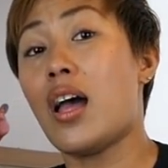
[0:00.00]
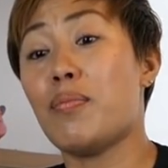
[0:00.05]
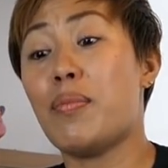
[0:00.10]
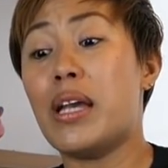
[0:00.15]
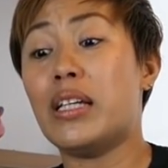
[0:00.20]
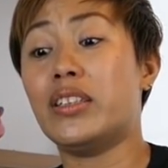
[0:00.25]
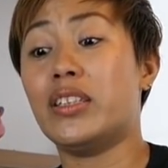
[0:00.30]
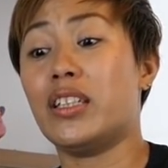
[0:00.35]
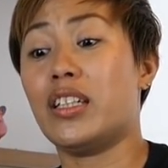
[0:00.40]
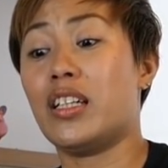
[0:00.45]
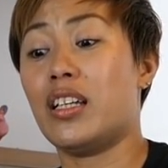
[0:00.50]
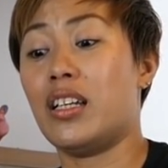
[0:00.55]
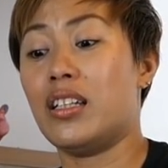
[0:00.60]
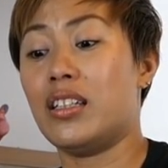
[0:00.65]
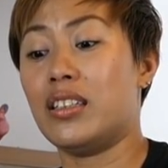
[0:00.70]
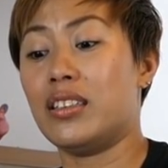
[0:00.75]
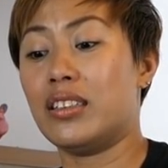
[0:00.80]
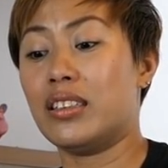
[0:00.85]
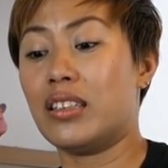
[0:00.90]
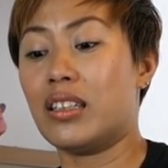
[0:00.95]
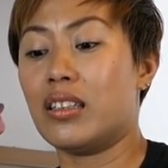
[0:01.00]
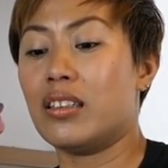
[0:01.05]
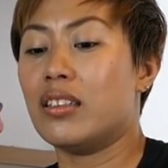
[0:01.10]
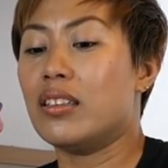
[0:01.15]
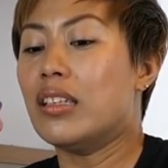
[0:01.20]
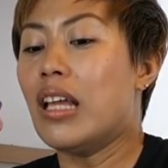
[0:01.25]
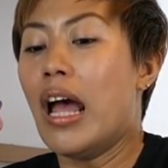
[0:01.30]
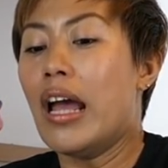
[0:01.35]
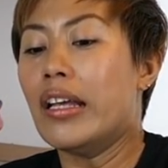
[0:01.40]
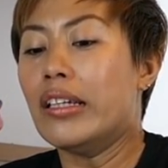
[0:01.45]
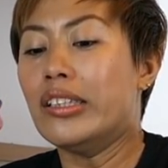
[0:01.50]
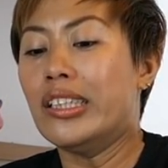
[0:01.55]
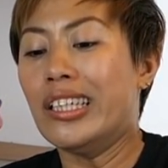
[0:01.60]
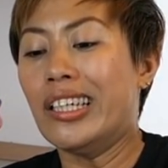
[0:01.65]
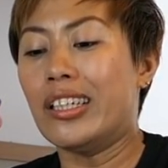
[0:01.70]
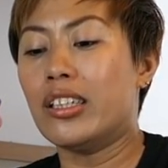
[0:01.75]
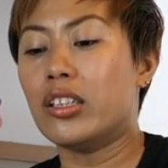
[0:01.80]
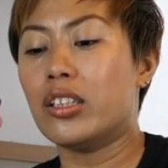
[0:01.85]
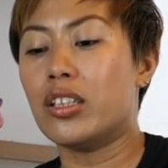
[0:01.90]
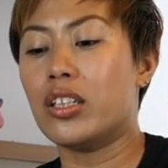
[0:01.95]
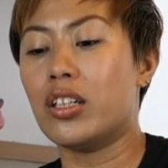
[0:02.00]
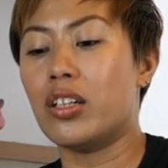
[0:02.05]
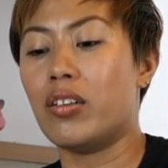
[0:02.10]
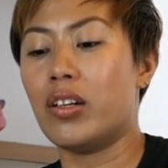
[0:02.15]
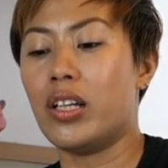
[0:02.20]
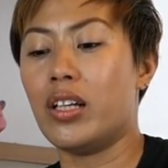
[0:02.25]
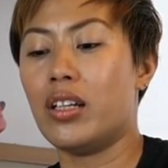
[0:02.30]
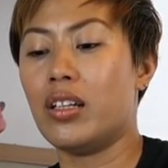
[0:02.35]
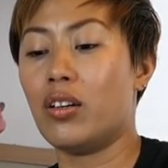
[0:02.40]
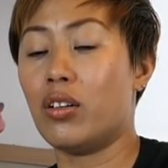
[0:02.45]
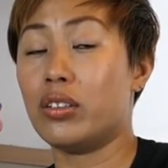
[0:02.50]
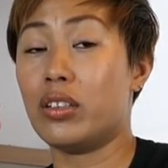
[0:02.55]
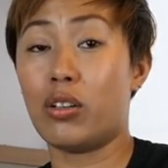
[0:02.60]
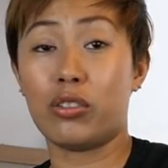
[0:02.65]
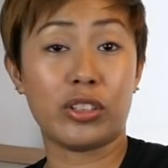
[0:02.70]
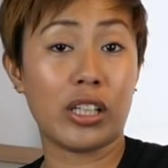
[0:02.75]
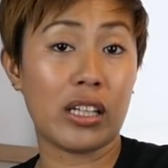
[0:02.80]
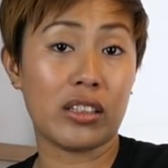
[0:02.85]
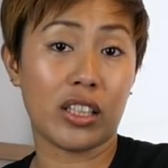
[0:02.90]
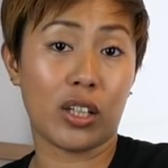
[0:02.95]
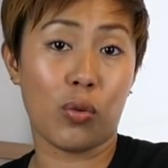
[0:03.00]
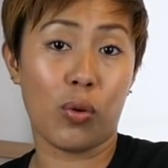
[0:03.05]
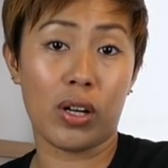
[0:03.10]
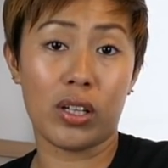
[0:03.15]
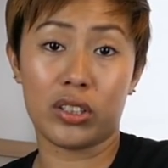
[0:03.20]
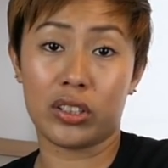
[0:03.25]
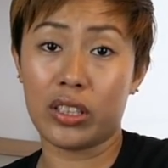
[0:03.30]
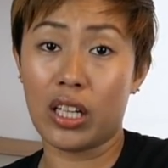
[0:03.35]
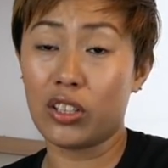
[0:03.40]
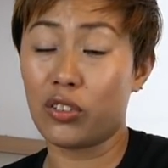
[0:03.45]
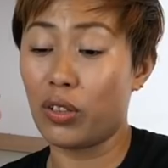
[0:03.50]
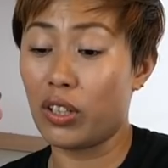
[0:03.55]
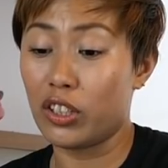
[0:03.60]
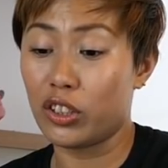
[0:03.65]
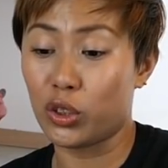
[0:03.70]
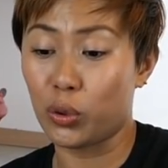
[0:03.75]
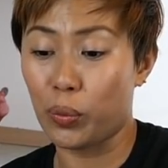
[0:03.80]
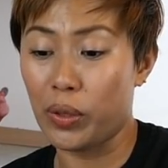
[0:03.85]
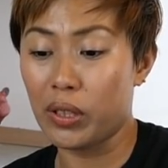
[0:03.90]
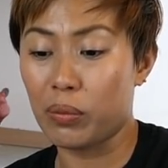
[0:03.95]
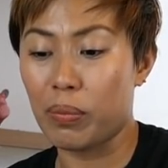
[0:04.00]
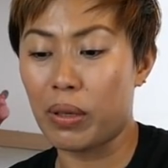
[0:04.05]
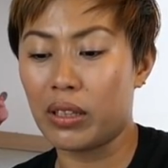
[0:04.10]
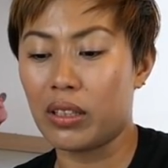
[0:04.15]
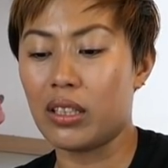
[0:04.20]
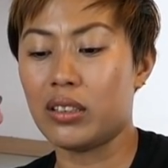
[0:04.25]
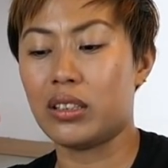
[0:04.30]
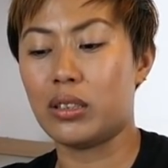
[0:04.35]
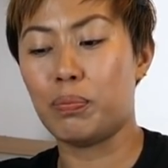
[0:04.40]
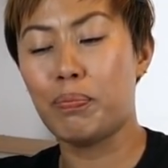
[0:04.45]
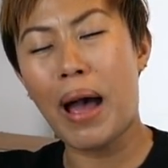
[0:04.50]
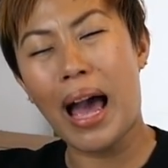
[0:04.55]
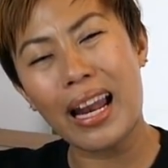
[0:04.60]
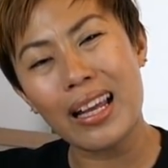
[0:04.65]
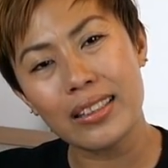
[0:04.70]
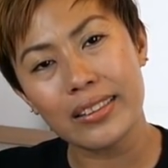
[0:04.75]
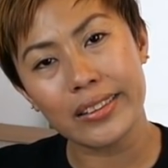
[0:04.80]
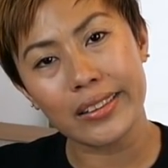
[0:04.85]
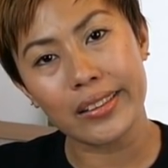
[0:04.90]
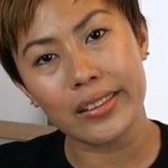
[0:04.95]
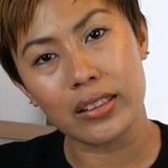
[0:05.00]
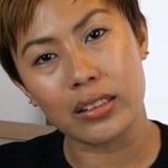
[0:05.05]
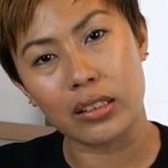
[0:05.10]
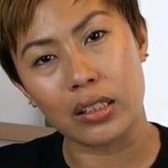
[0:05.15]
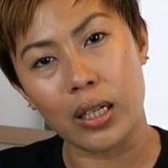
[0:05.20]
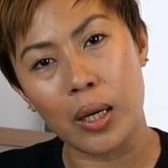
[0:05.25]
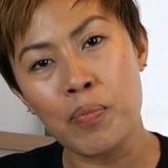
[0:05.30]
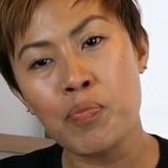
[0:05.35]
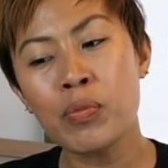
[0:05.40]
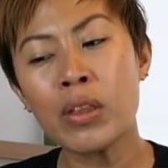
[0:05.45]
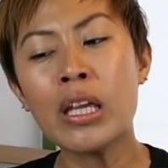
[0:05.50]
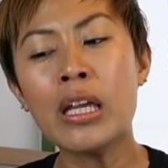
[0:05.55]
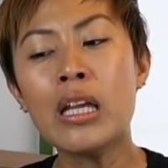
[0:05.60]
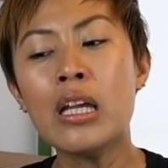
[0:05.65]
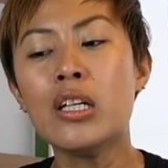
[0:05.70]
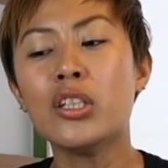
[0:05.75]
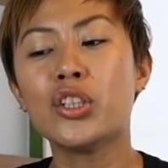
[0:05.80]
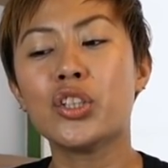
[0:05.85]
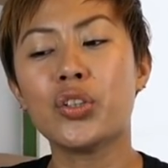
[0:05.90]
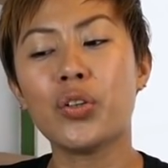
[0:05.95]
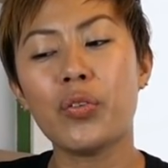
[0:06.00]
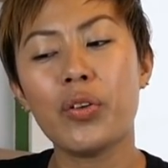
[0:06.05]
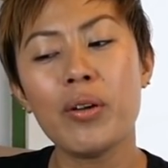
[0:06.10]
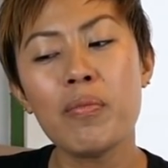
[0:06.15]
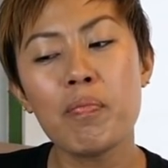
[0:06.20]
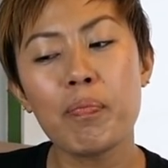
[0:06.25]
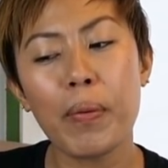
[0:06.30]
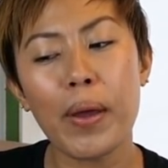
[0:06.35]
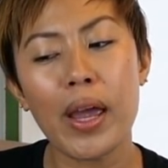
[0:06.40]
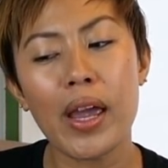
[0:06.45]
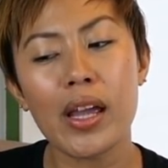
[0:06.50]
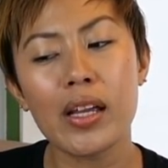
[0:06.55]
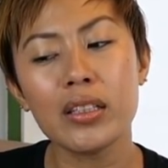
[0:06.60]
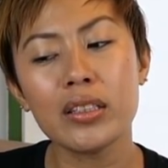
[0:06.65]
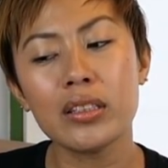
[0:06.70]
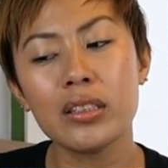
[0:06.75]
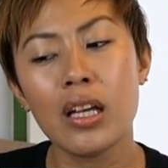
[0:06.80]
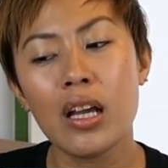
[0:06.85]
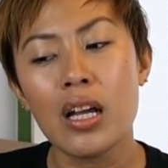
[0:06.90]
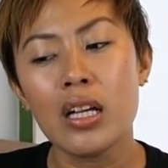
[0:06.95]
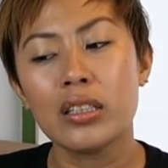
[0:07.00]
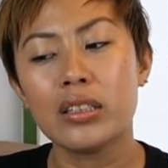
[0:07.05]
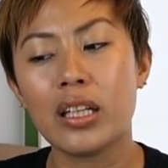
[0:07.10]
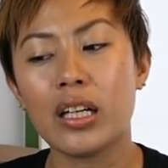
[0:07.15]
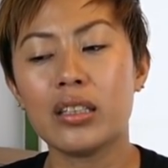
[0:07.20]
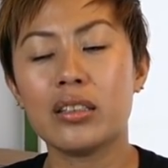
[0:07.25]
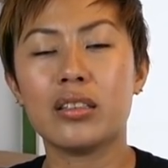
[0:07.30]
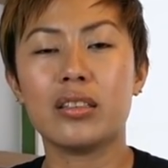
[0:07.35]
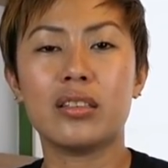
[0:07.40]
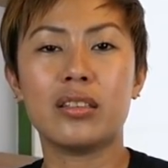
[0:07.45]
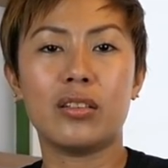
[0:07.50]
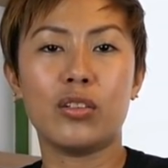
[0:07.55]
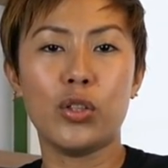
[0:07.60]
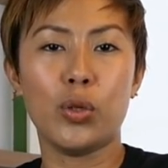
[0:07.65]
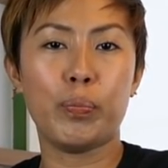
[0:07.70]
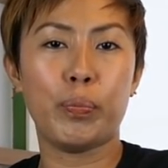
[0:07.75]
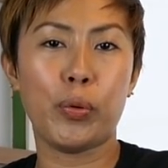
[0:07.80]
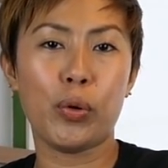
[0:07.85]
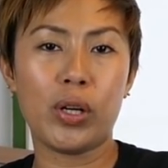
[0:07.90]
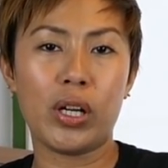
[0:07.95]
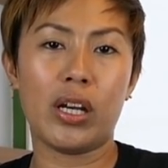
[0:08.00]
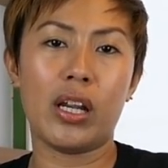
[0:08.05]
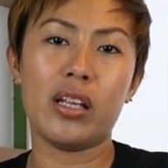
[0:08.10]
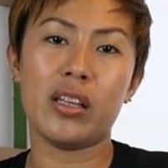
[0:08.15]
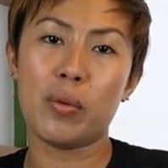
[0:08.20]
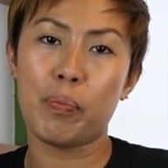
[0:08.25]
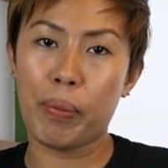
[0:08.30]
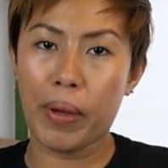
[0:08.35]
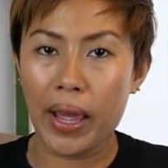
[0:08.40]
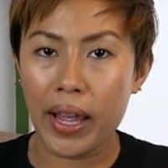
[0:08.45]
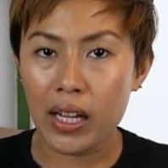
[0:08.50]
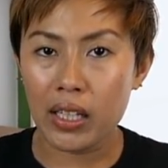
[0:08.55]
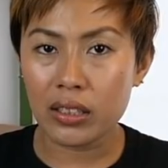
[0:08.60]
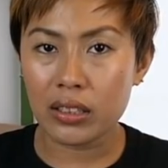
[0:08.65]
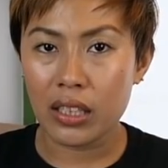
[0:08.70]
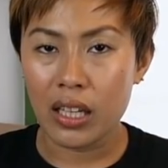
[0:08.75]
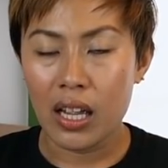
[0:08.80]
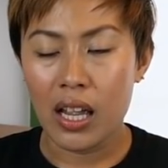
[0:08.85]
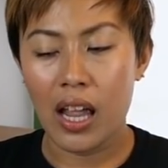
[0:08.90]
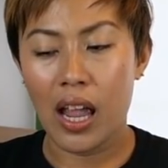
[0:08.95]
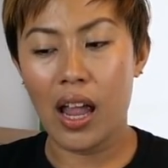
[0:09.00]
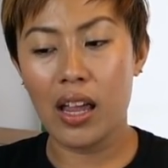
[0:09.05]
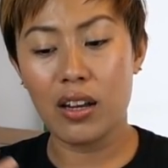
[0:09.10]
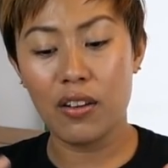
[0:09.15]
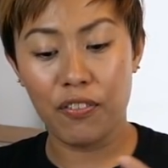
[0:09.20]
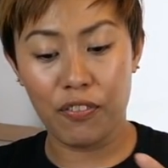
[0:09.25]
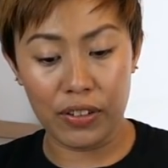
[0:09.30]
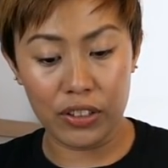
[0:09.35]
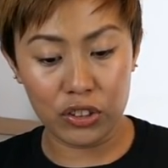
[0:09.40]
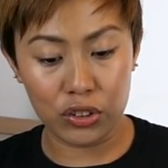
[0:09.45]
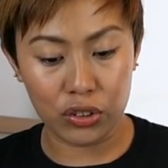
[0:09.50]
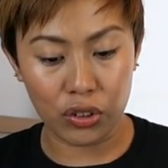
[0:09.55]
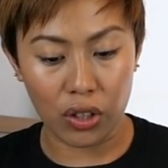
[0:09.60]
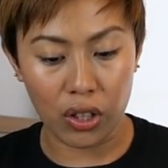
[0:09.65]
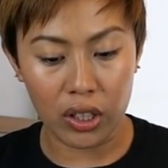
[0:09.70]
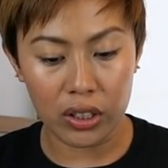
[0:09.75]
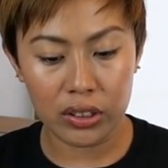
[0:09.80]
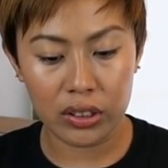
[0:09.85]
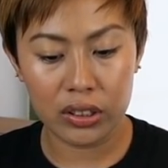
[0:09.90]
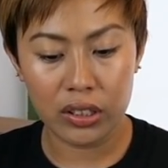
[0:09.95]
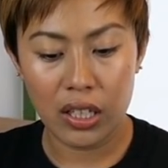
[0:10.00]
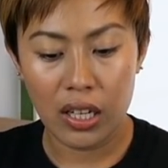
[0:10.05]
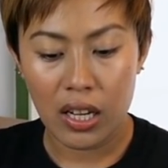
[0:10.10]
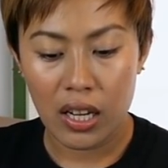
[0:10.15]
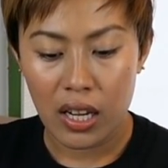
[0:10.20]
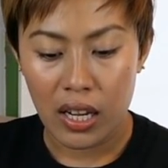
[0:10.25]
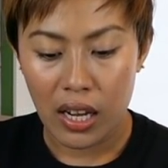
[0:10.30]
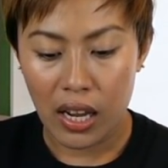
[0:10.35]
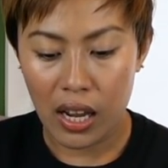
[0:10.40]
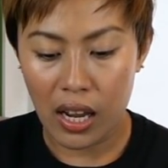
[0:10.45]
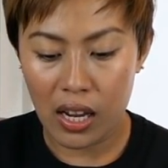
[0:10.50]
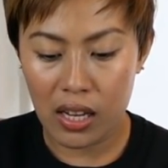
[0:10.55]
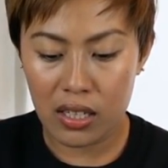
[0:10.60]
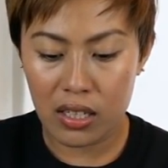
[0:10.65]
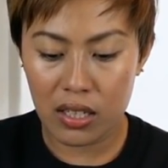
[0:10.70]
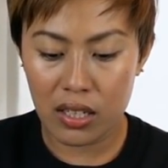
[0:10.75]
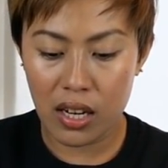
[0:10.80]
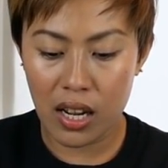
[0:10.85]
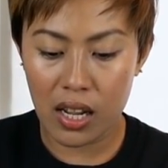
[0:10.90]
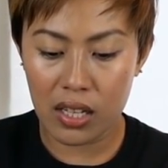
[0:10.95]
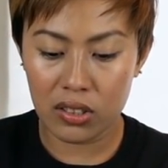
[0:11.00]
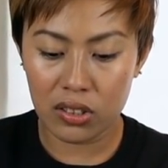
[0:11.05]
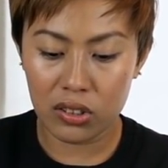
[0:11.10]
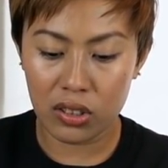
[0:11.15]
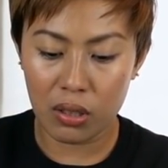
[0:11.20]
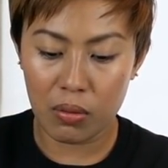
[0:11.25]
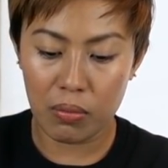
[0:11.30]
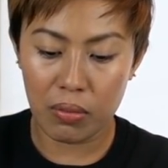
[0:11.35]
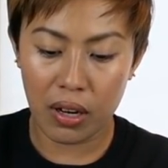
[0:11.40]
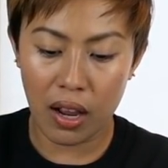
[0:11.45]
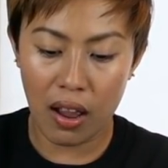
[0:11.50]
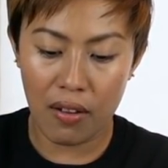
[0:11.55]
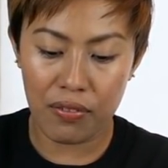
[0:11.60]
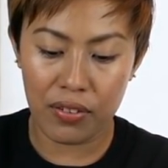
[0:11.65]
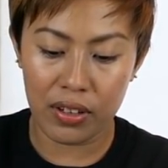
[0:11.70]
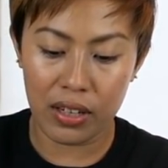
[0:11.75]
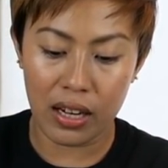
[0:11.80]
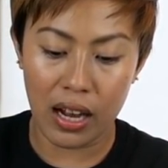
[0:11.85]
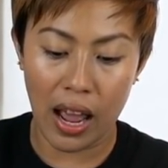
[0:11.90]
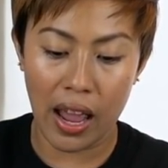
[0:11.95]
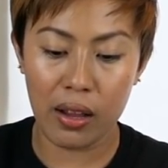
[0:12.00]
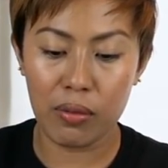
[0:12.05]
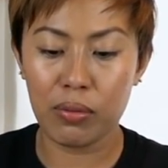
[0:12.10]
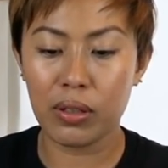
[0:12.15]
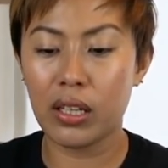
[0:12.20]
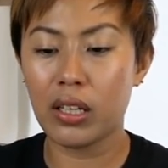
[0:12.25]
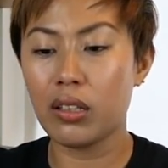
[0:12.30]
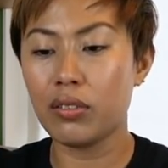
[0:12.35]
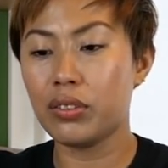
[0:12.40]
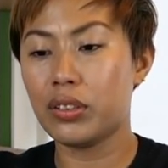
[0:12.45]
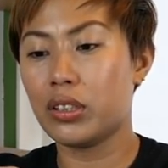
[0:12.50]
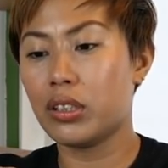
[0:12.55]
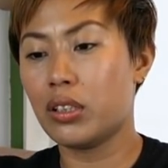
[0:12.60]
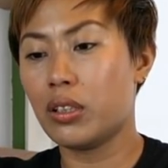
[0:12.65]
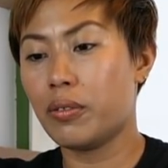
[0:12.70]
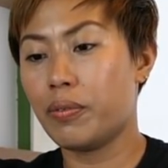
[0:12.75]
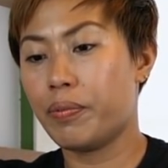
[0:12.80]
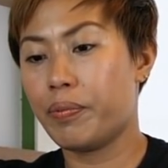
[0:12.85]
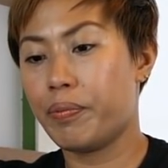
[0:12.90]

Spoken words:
basically Thai chicken curry, the authentic one, it's not really sweet, but it balances the shrimp paste that you put it in the paste and the fish sauce. And then some kaffir lime leaves.